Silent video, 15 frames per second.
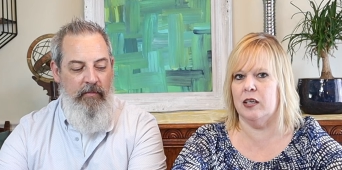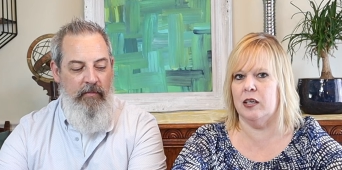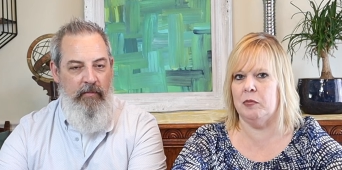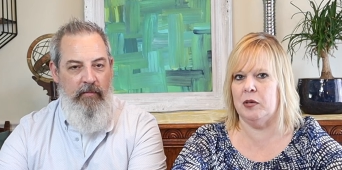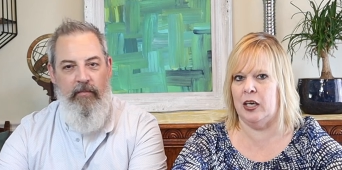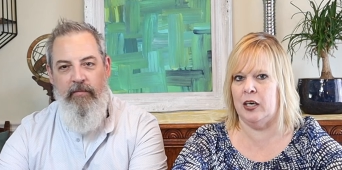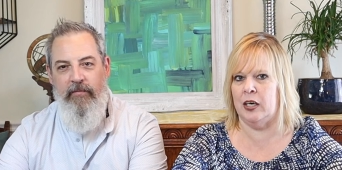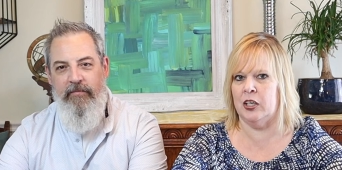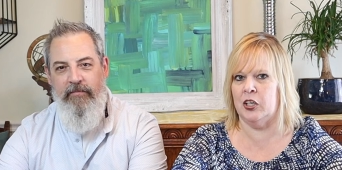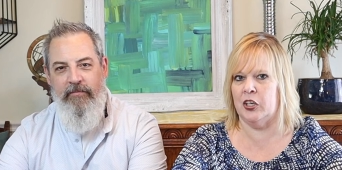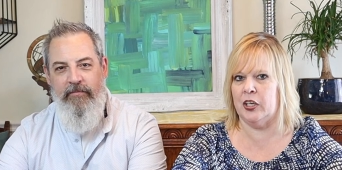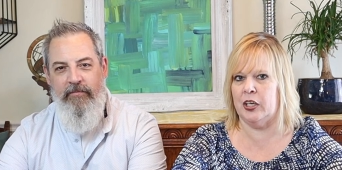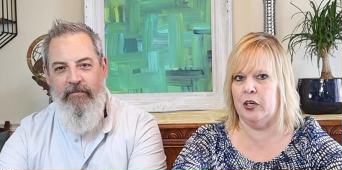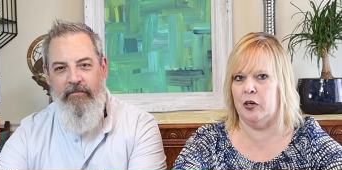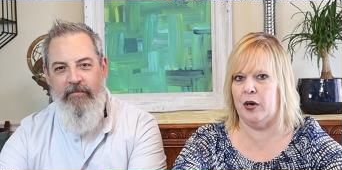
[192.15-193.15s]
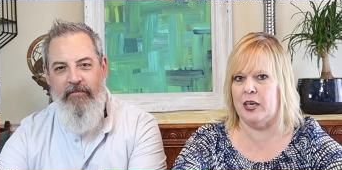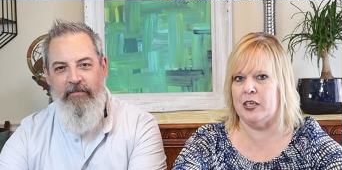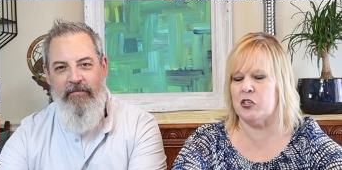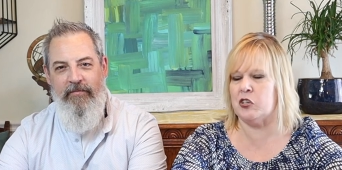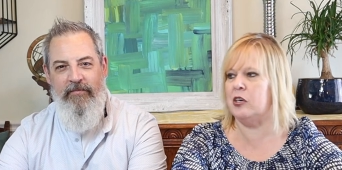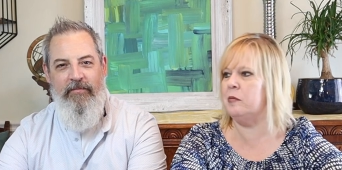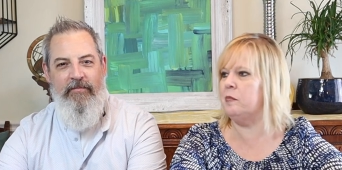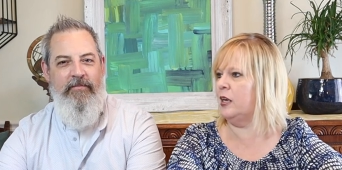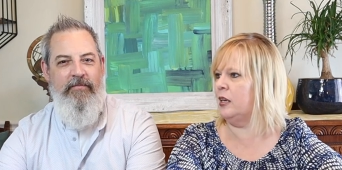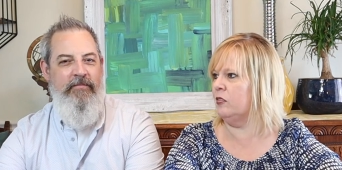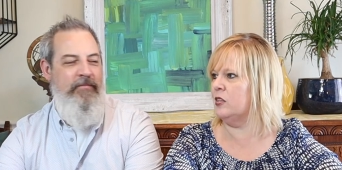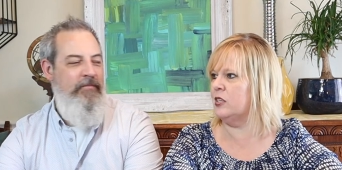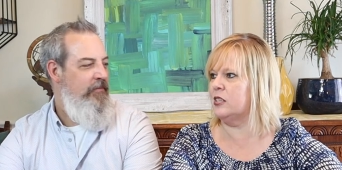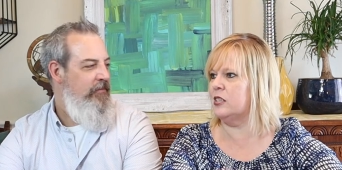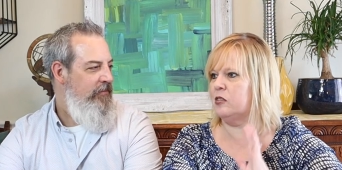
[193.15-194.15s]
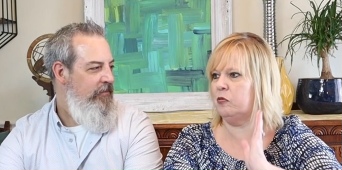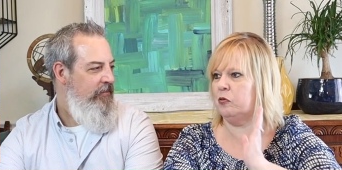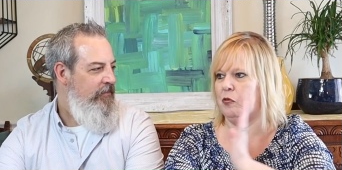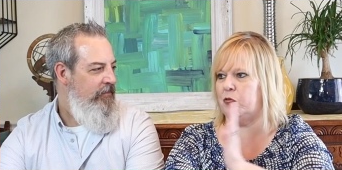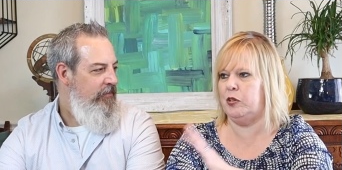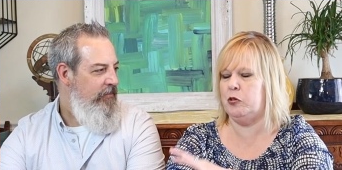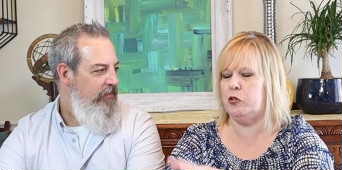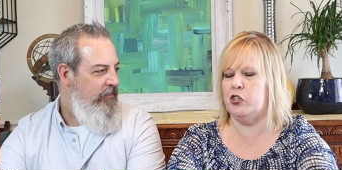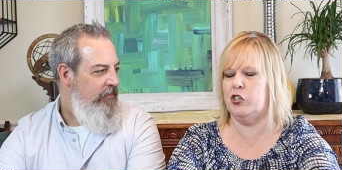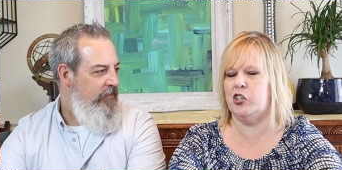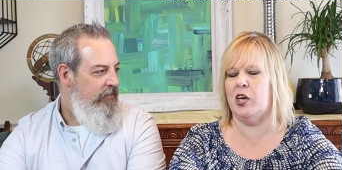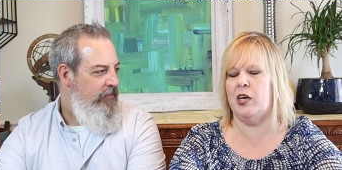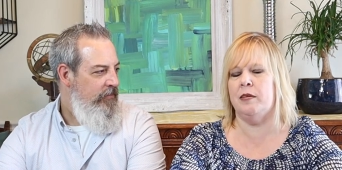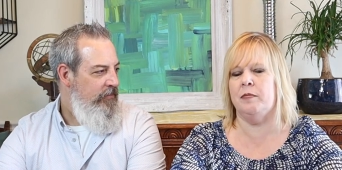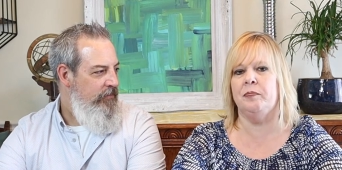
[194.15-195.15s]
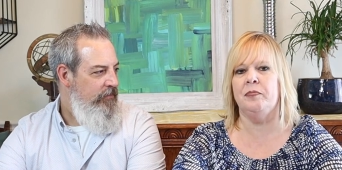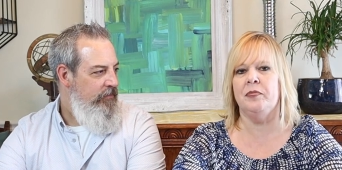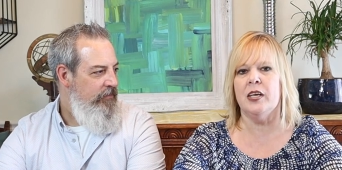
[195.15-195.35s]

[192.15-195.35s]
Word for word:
Speaker 1: am getting cookie dough ice cream, and this is for future John,